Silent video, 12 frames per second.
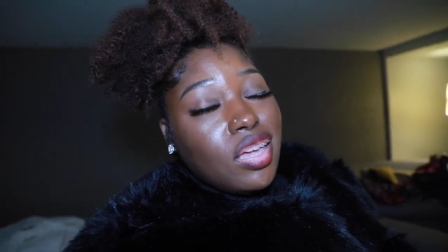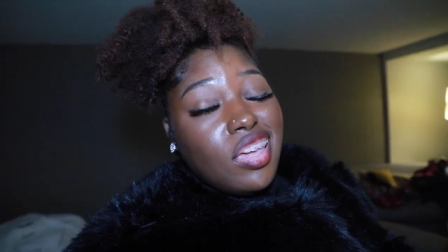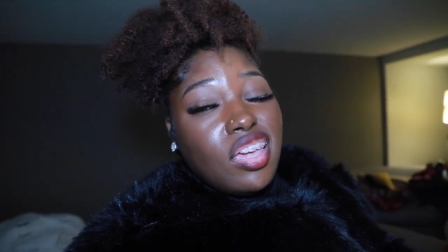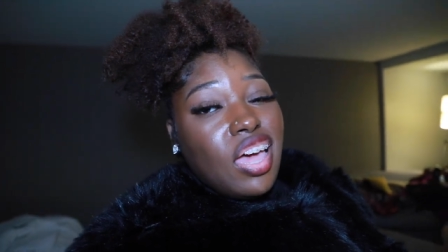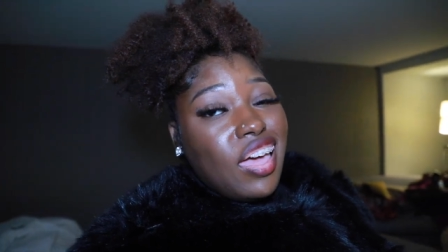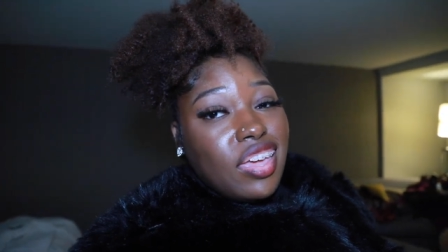
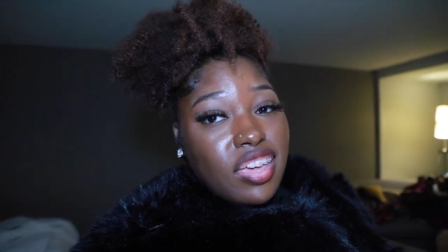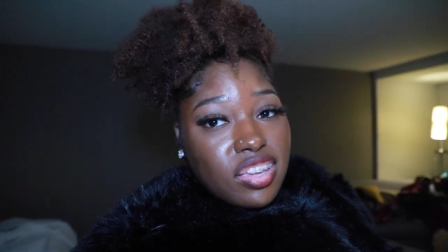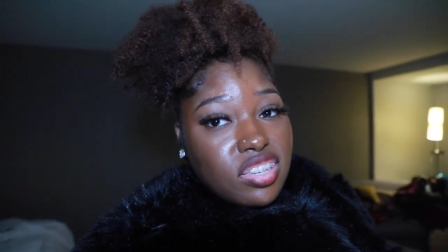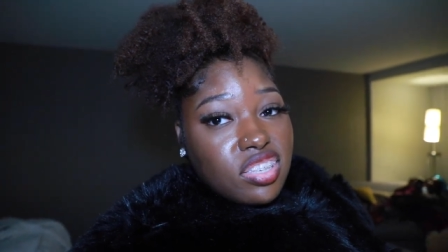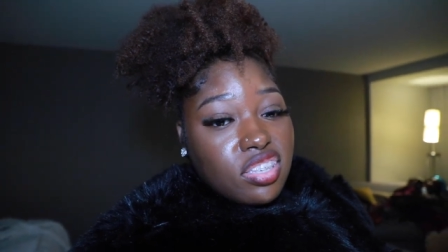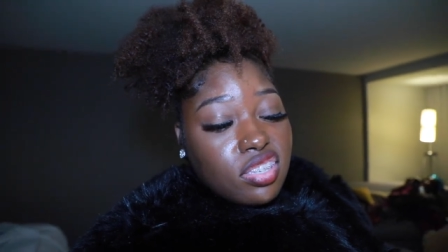Eat, I
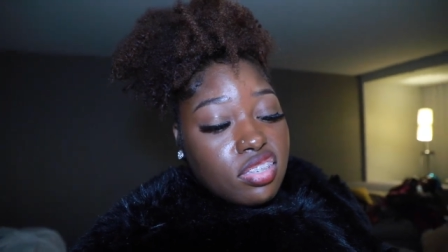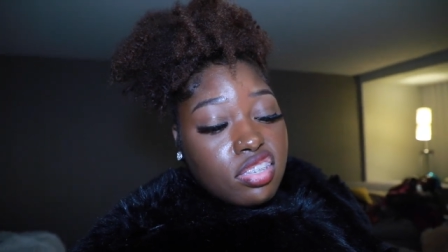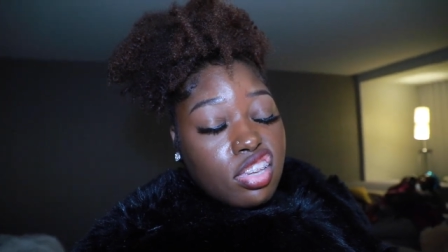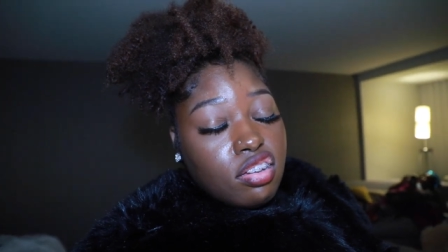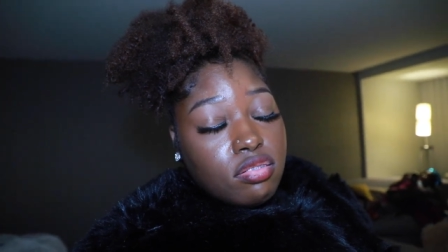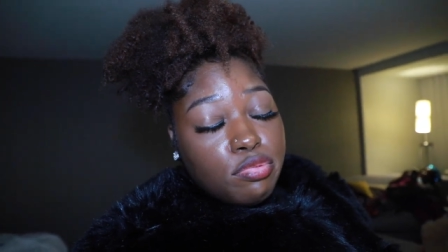guess.
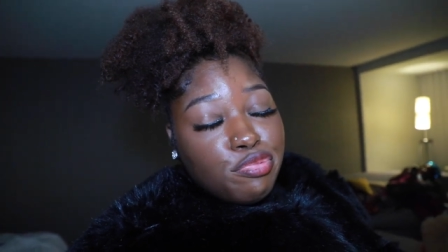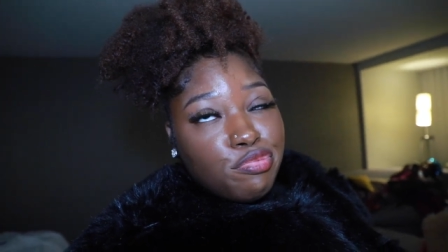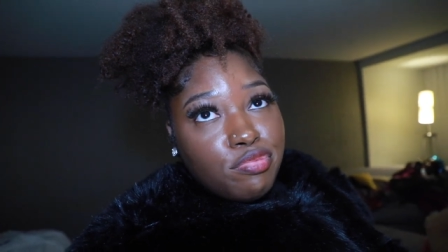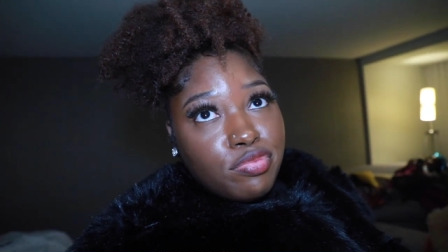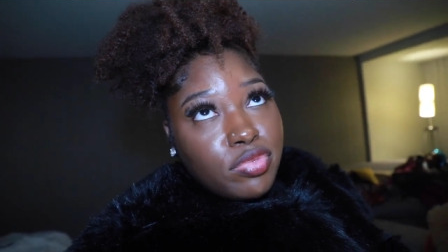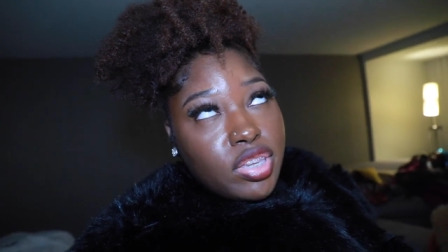So,
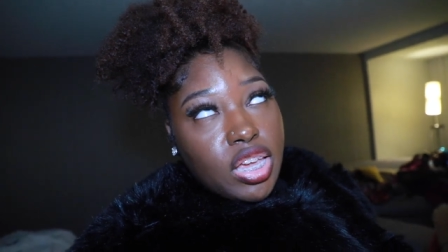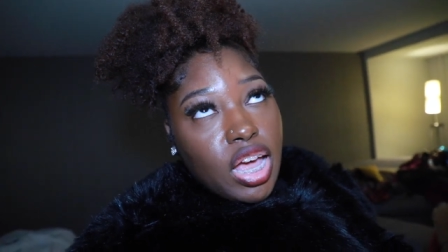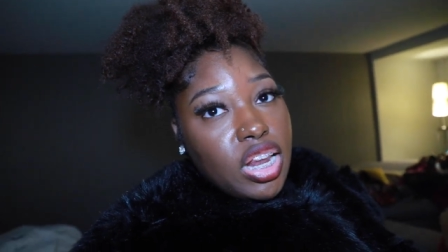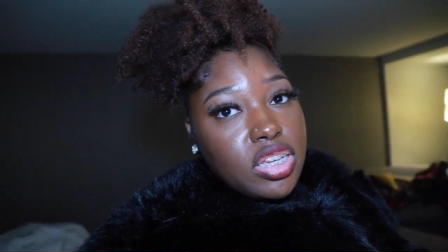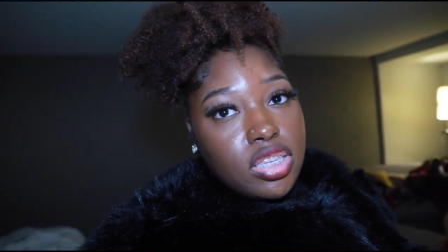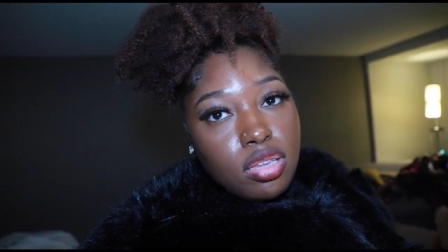
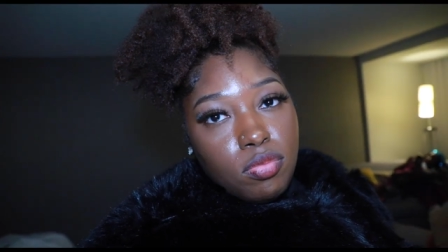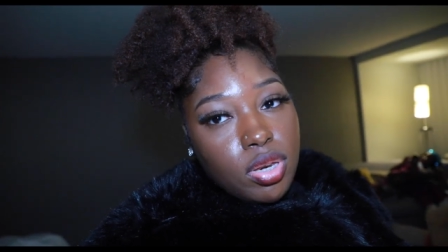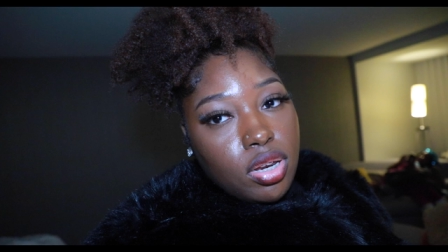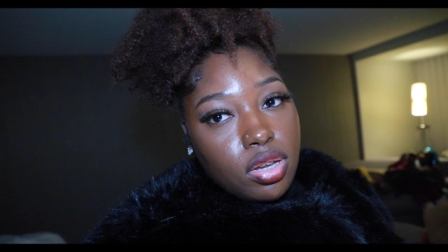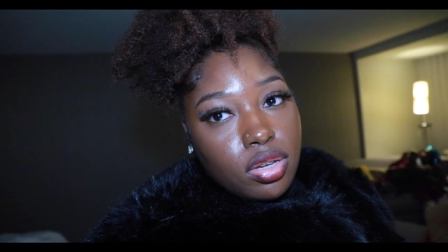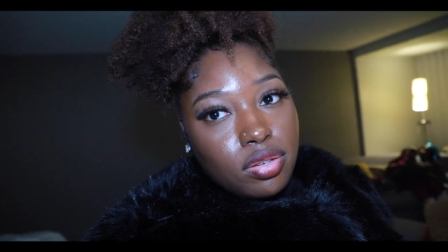y'all will see
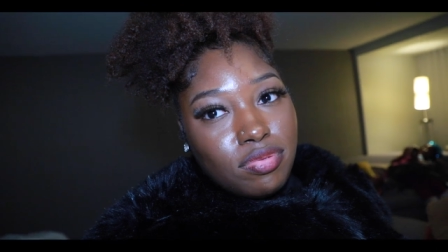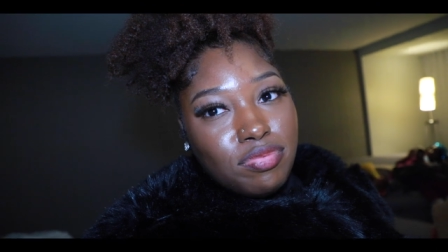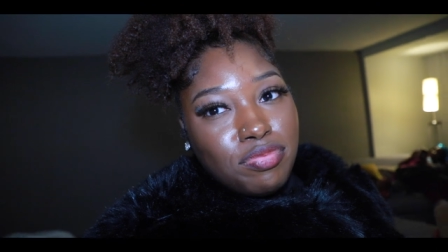me then.